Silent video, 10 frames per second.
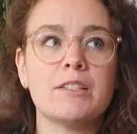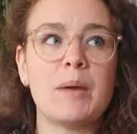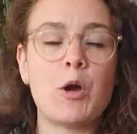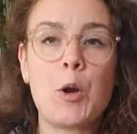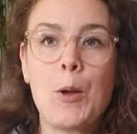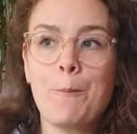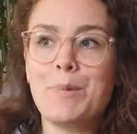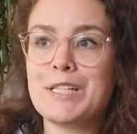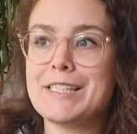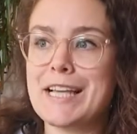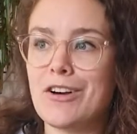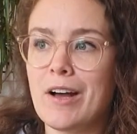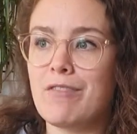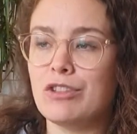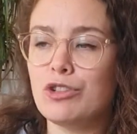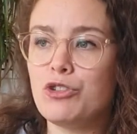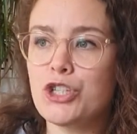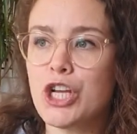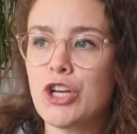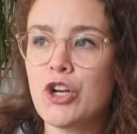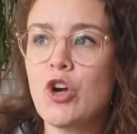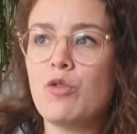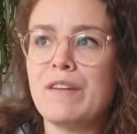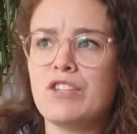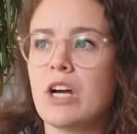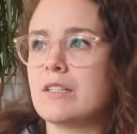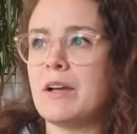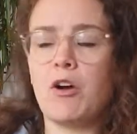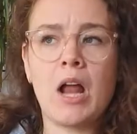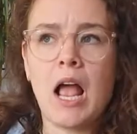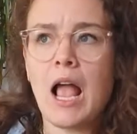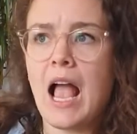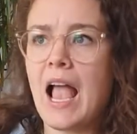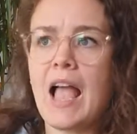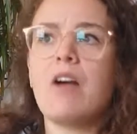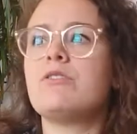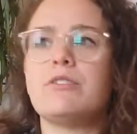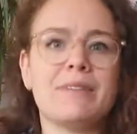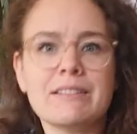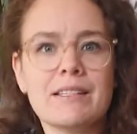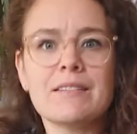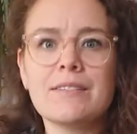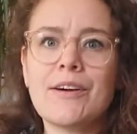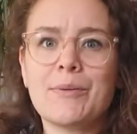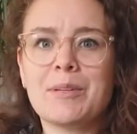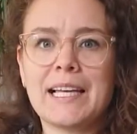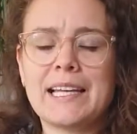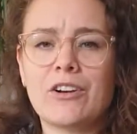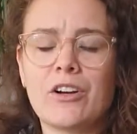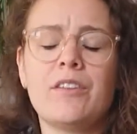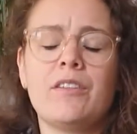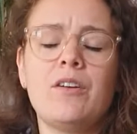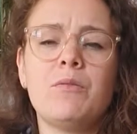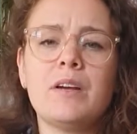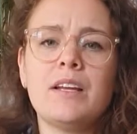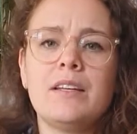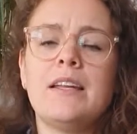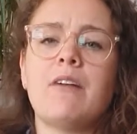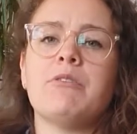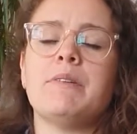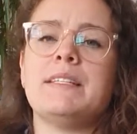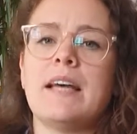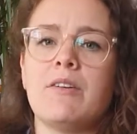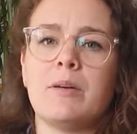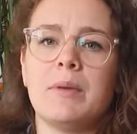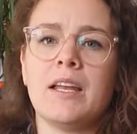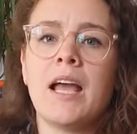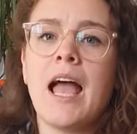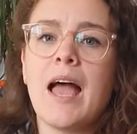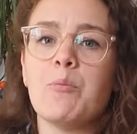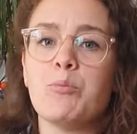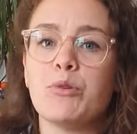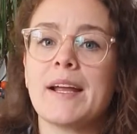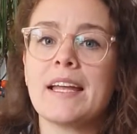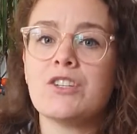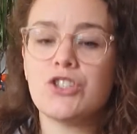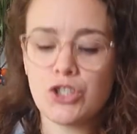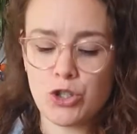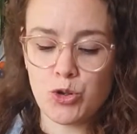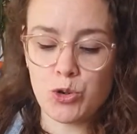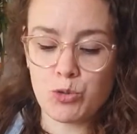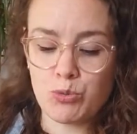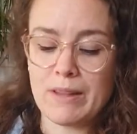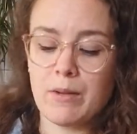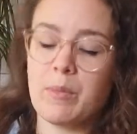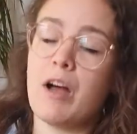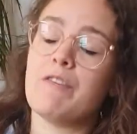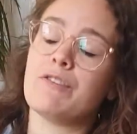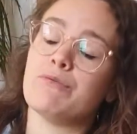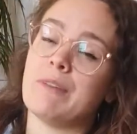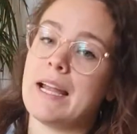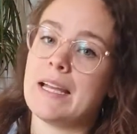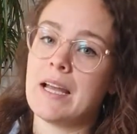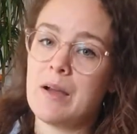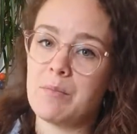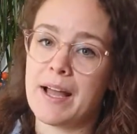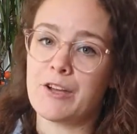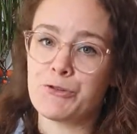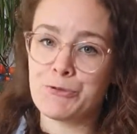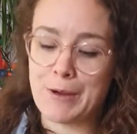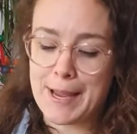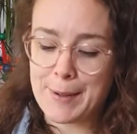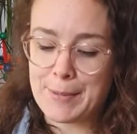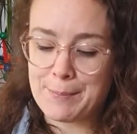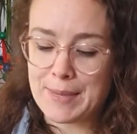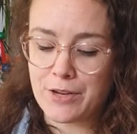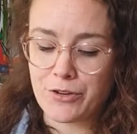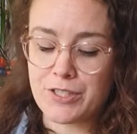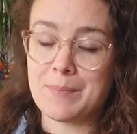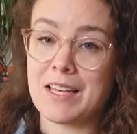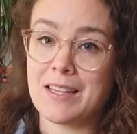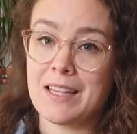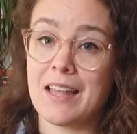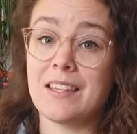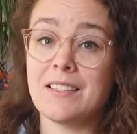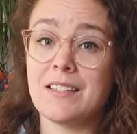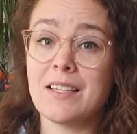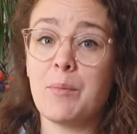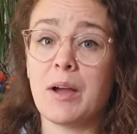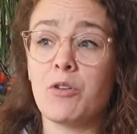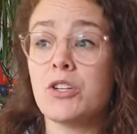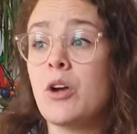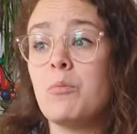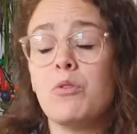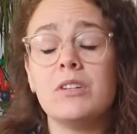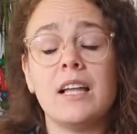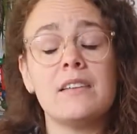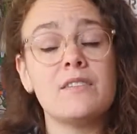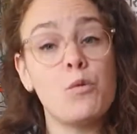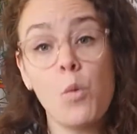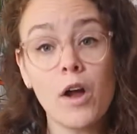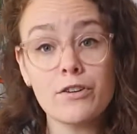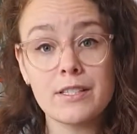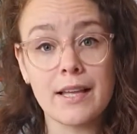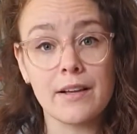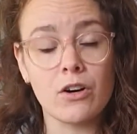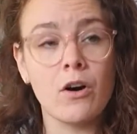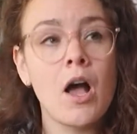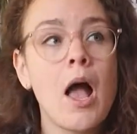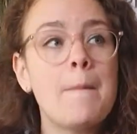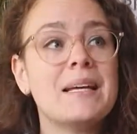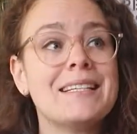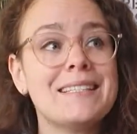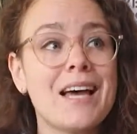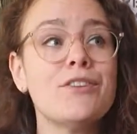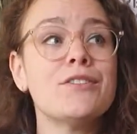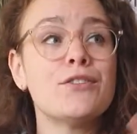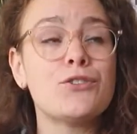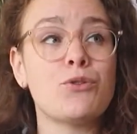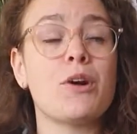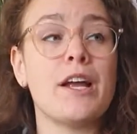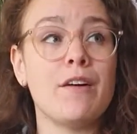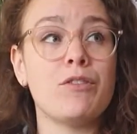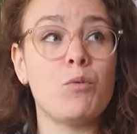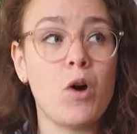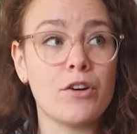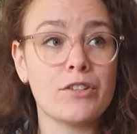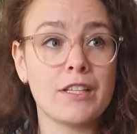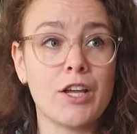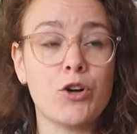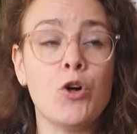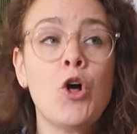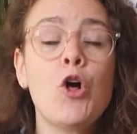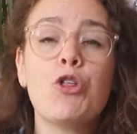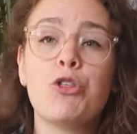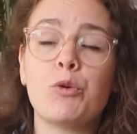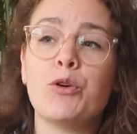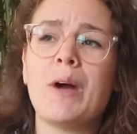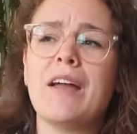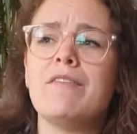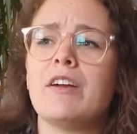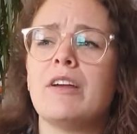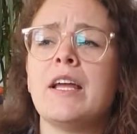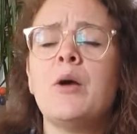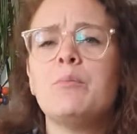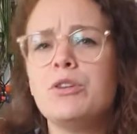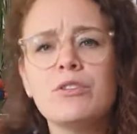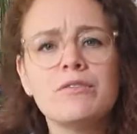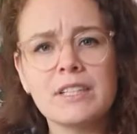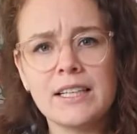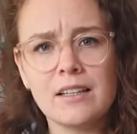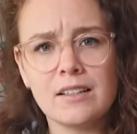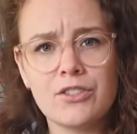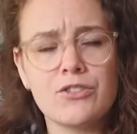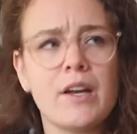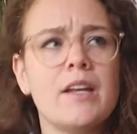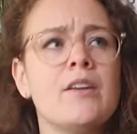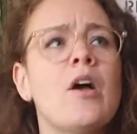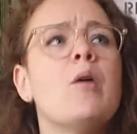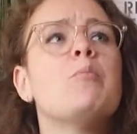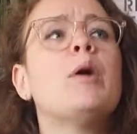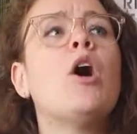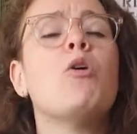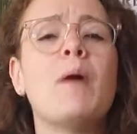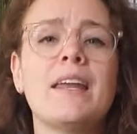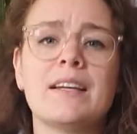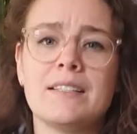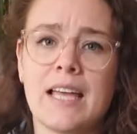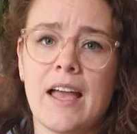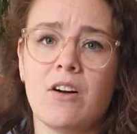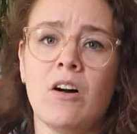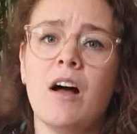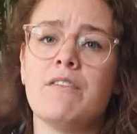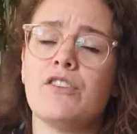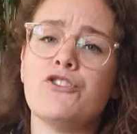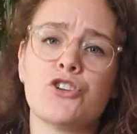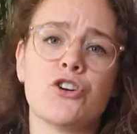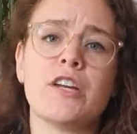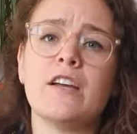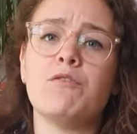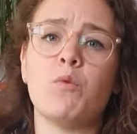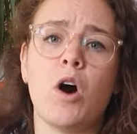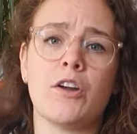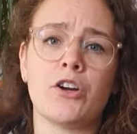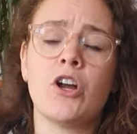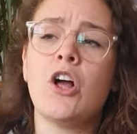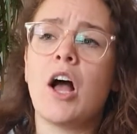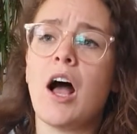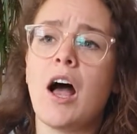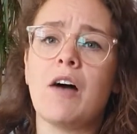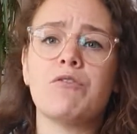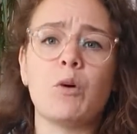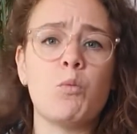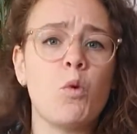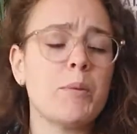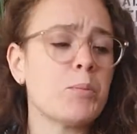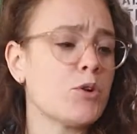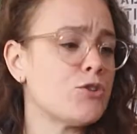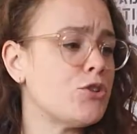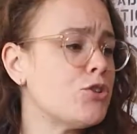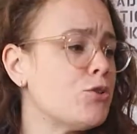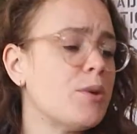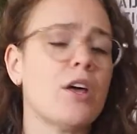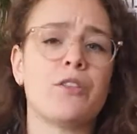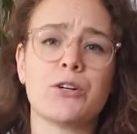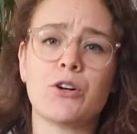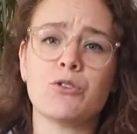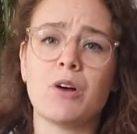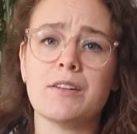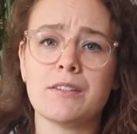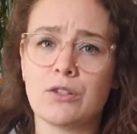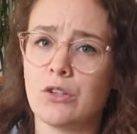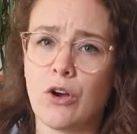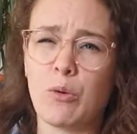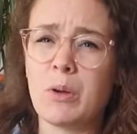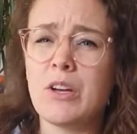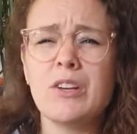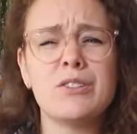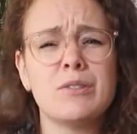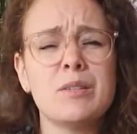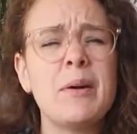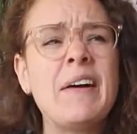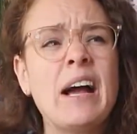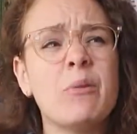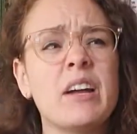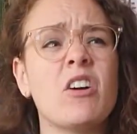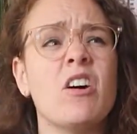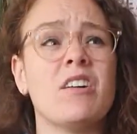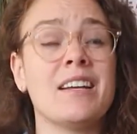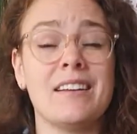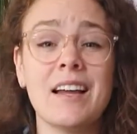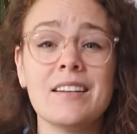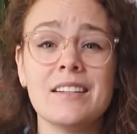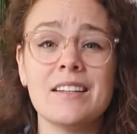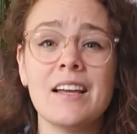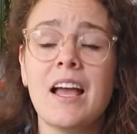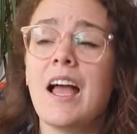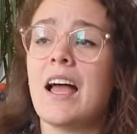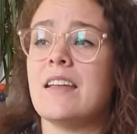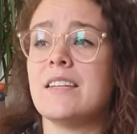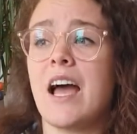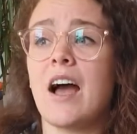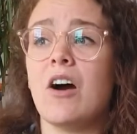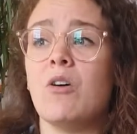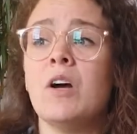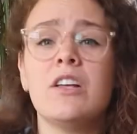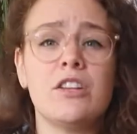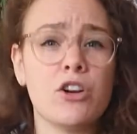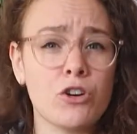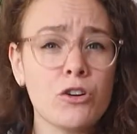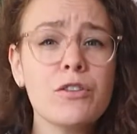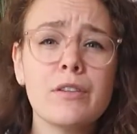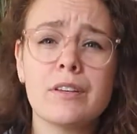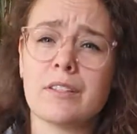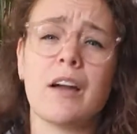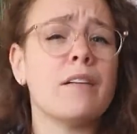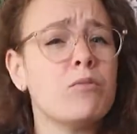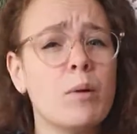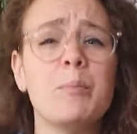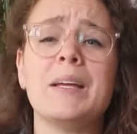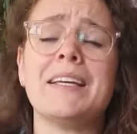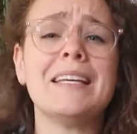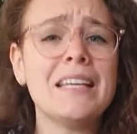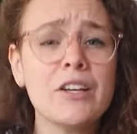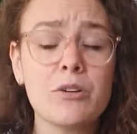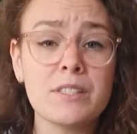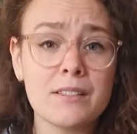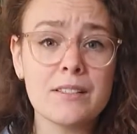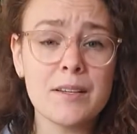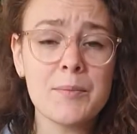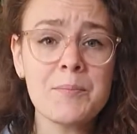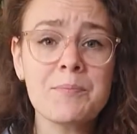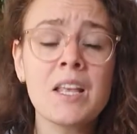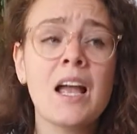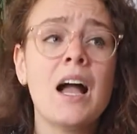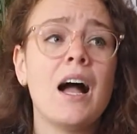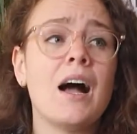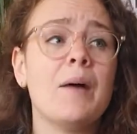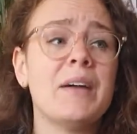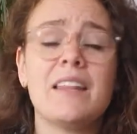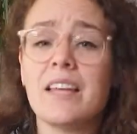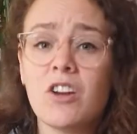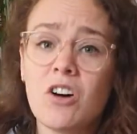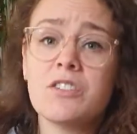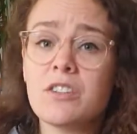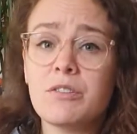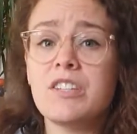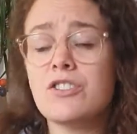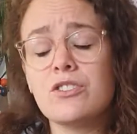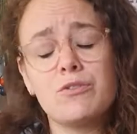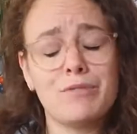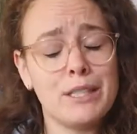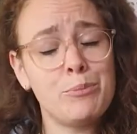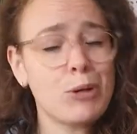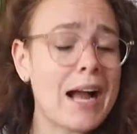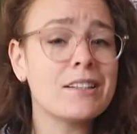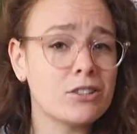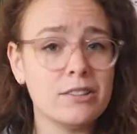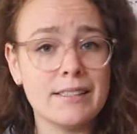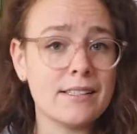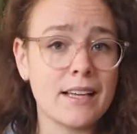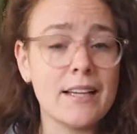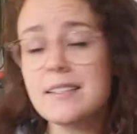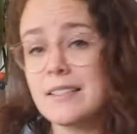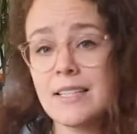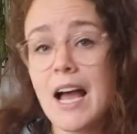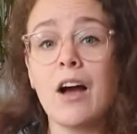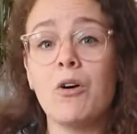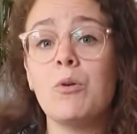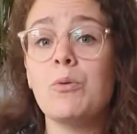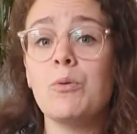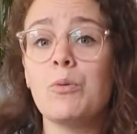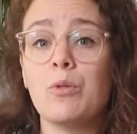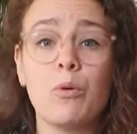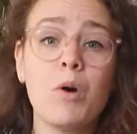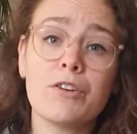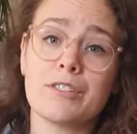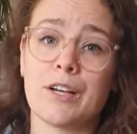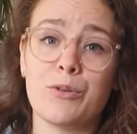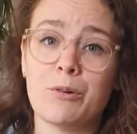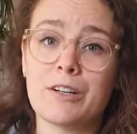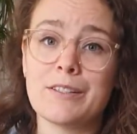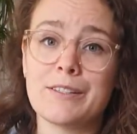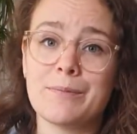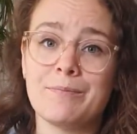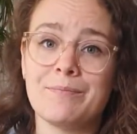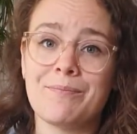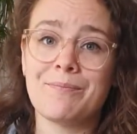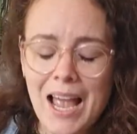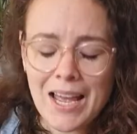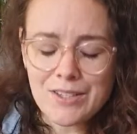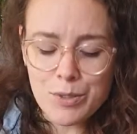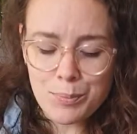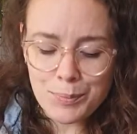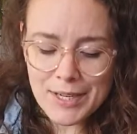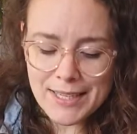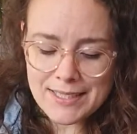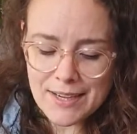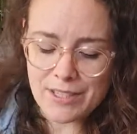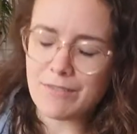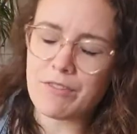about big scale evolution. We've talked about how to exist on planet Earth. We're going to narrow it down a bit and bring it to The Rhythm of the Rain by Graham Baker Smith. And this is about more or less the water cycle, but it tells the story of the water cycle through a very beautifully illustrated, poetic tale of the journey of water from one person to another across the globe. So it's about how we are all connected and how the Earth is kind of one big ecosystem. And then also it's just a really practical insight into how the water cycle works. And to bring it down even